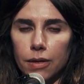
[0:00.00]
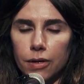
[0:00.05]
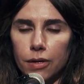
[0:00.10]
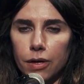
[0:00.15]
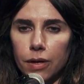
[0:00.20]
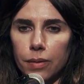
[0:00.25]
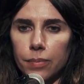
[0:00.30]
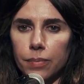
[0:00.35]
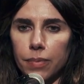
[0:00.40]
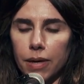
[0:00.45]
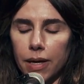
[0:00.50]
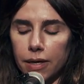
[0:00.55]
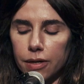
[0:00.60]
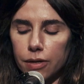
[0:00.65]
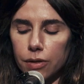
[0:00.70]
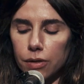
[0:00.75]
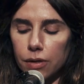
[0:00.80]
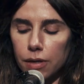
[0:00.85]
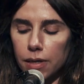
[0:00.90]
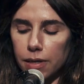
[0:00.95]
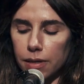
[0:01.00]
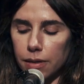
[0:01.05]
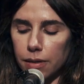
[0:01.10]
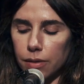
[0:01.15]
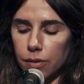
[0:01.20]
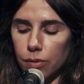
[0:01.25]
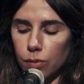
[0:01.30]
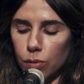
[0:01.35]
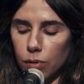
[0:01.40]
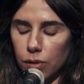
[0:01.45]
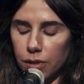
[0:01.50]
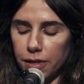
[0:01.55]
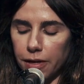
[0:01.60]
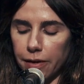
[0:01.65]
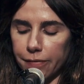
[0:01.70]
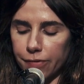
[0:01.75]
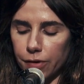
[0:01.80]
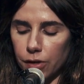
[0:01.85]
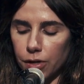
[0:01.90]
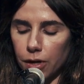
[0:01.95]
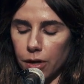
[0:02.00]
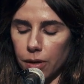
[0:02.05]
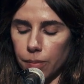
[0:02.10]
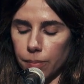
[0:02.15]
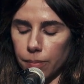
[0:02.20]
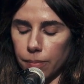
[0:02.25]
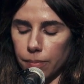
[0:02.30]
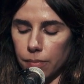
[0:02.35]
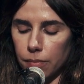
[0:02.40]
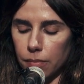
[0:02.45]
Come back early or never come.